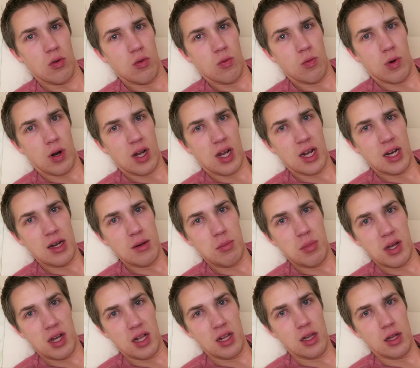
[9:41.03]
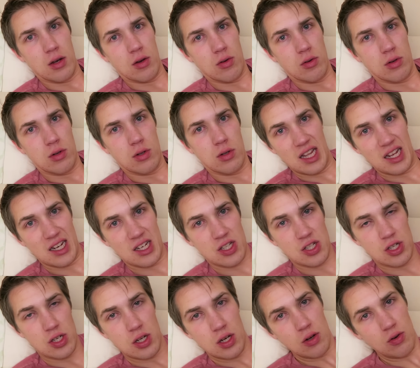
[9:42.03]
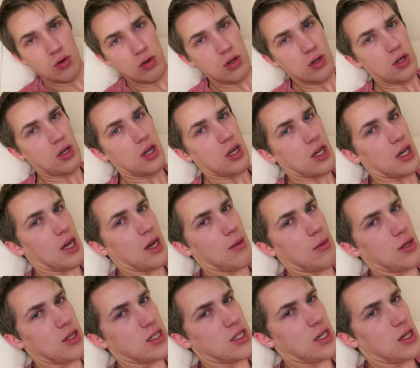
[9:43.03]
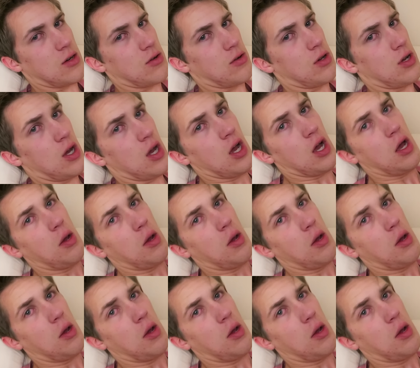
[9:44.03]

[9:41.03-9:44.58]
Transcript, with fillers: What kind of pillow? Let us know. Comments down.